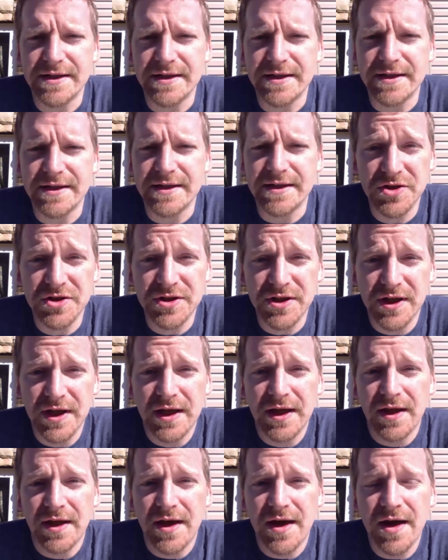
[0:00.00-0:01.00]
first,
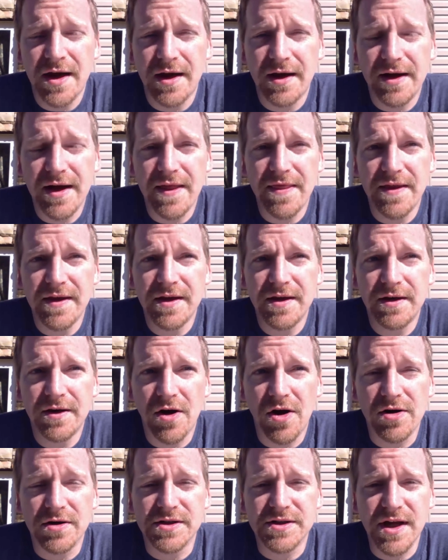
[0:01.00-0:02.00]
and then
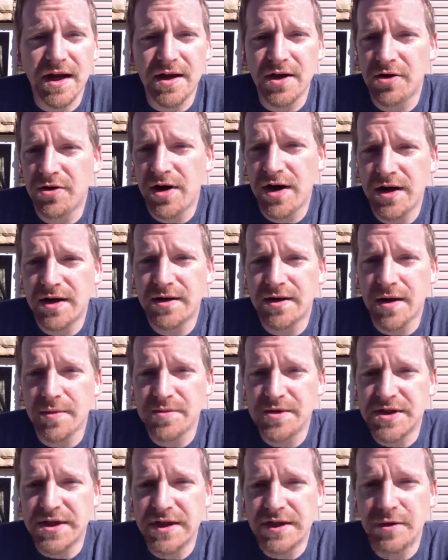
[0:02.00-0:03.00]
our second grade
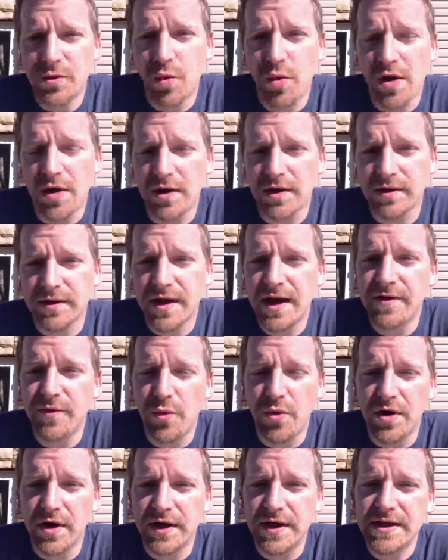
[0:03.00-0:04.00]
comes in while
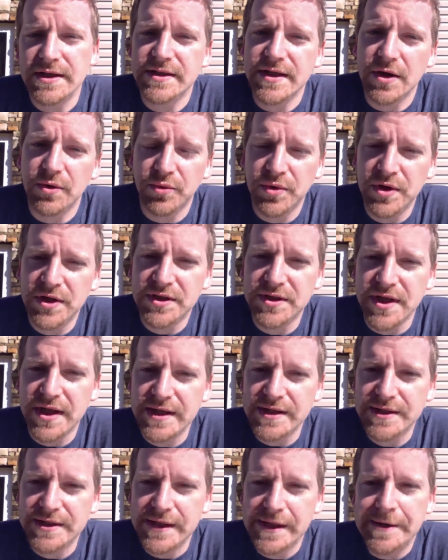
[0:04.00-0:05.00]
K1 is at
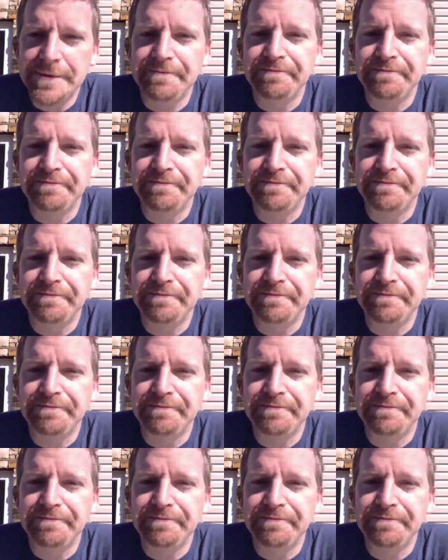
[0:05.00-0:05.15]
recess.